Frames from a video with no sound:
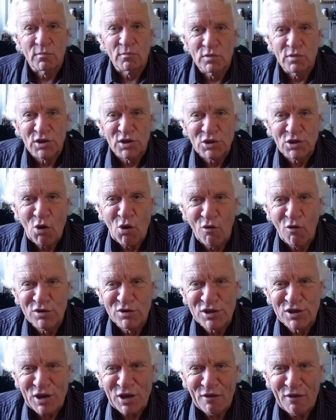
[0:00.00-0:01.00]
snow
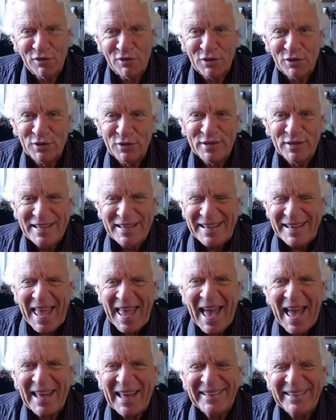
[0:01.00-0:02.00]
shovel in
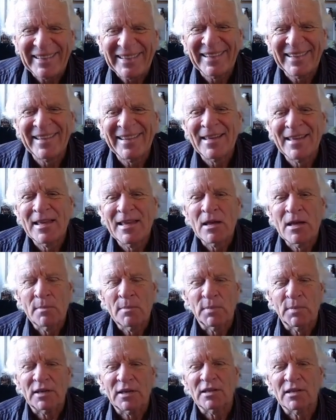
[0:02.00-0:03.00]
hand,
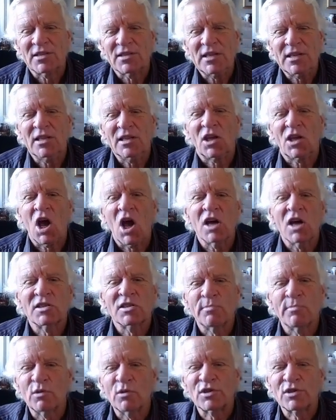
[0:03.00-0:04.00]
but you'll see the
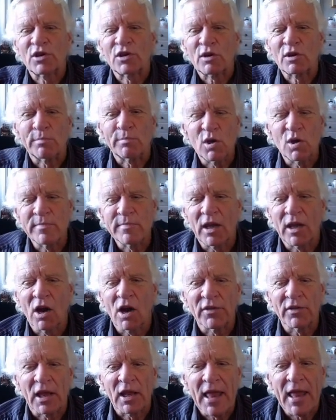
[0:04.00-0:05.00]
cosmos that are blooming
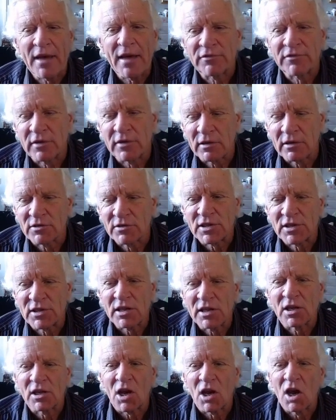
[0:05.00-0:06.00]
on the left, and you'll see
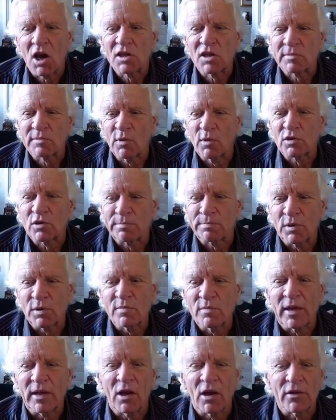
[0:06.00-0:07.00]
the cosmos
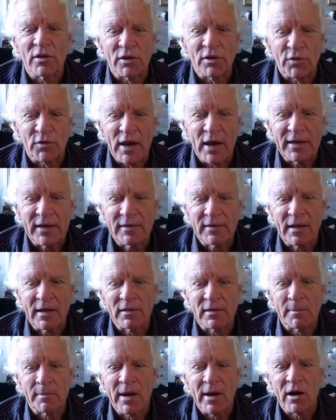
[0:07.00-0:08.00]
blooming on the right,
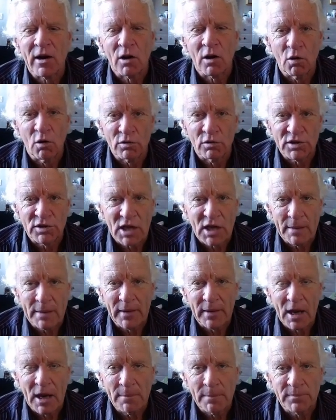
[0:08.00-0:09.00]
and the marigolds
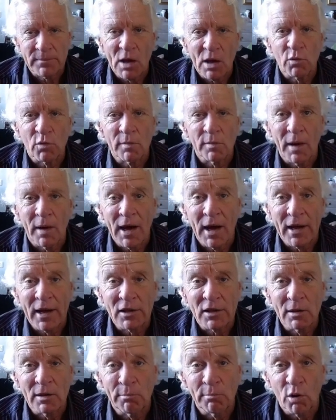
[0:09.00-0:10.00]
coming up that were
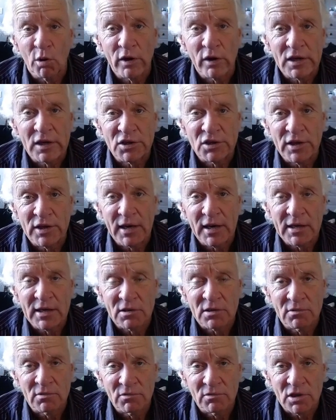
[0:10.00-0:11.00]
behind the borage that I
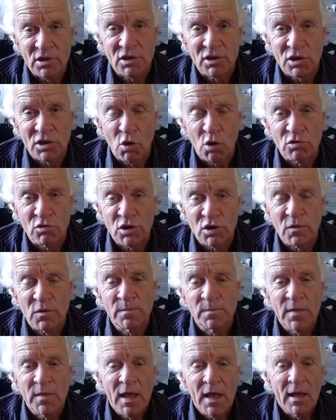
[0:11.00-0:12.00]
just showed
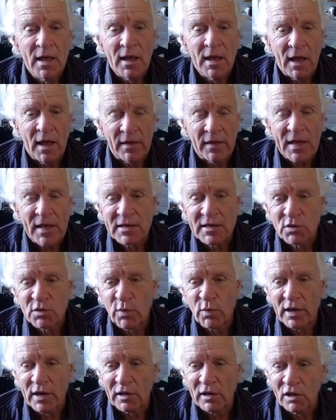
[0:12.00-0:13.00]
you. And that's
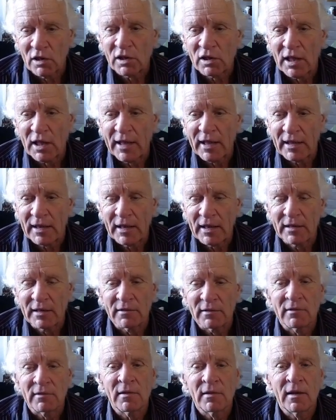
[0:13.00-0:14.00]
what it looked like
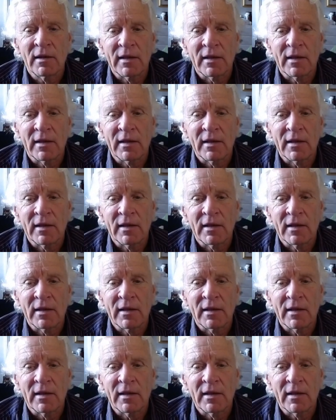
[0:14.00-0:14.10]
in